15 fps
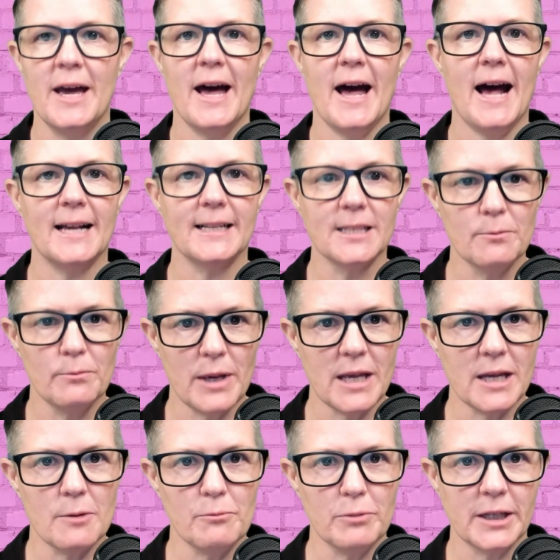hasn't been
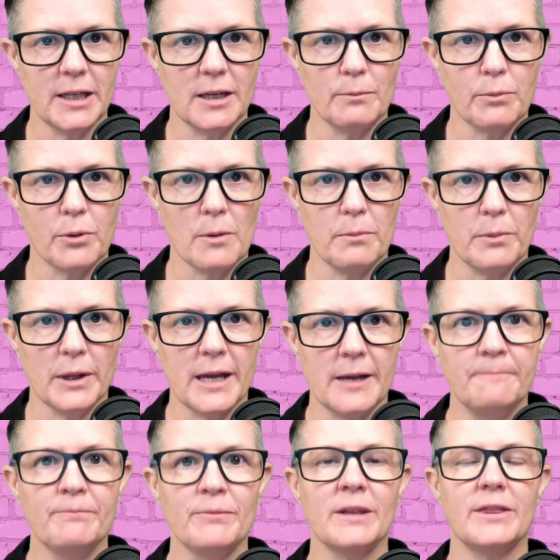completed properly,